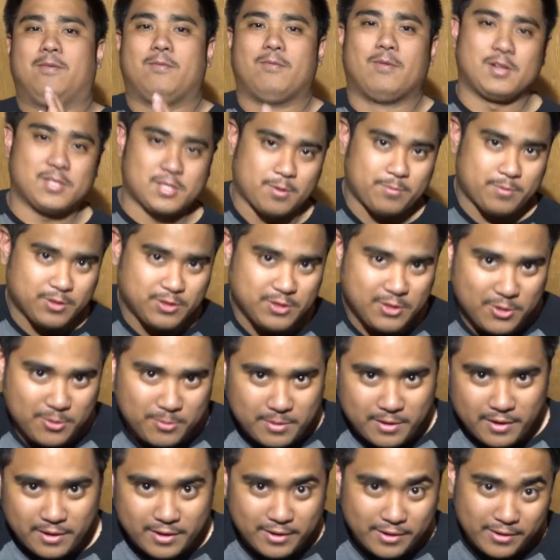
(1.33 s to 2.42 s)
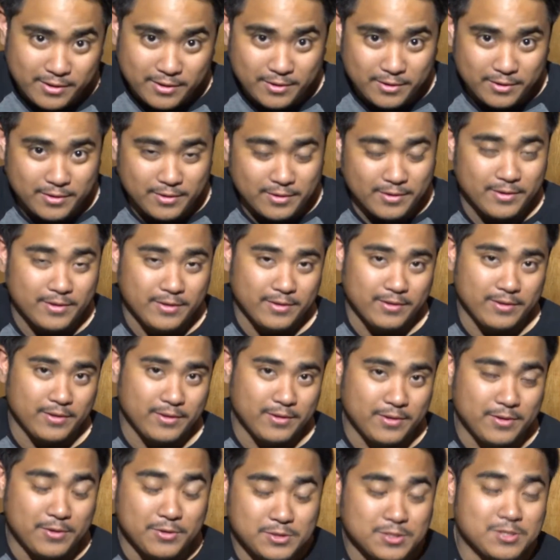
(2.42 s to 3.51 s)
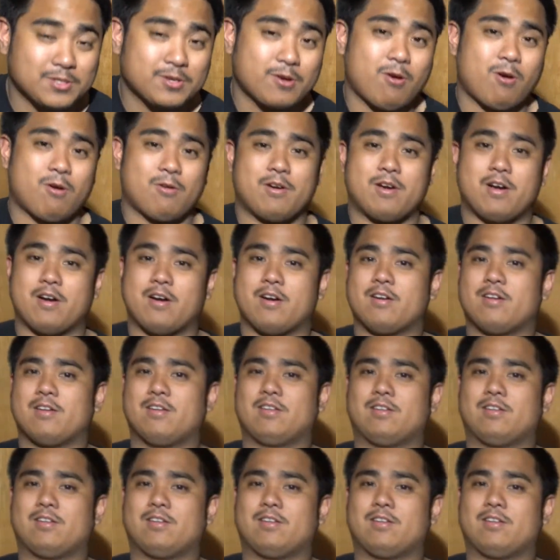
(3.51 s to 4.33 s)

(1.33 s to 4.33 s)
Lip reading: What is up, YouTube? Nooses Carl here.